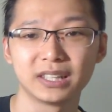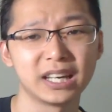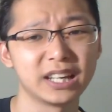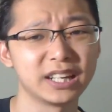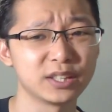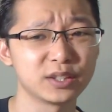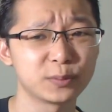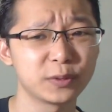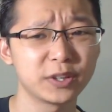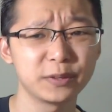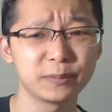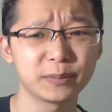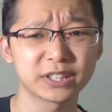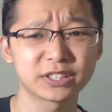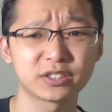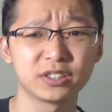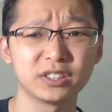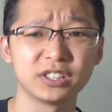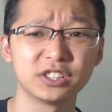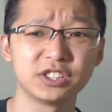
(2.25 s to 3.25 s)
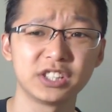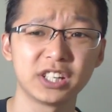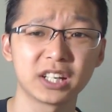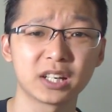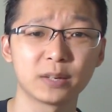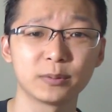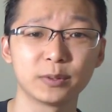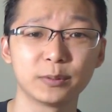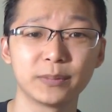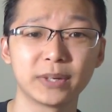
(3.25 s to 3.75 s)
and it's pretty much going to
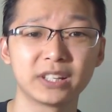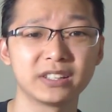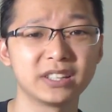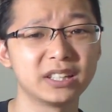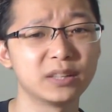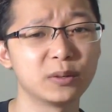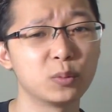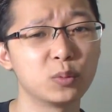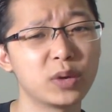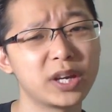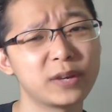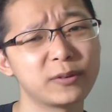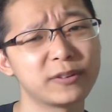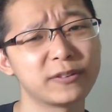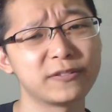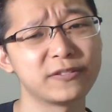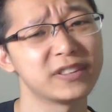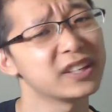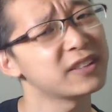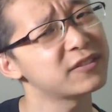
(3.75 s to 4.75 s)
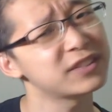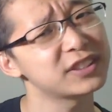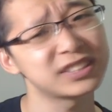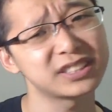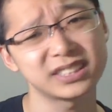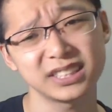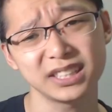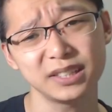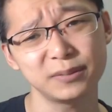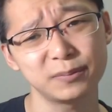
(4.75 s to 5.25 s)
shake up the meta in a way we've never
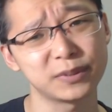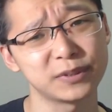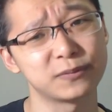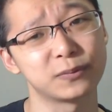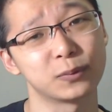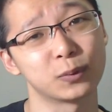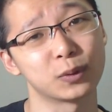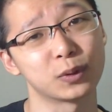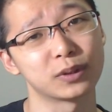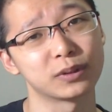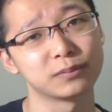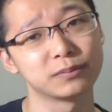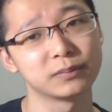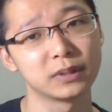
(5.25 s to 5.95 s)
seen before.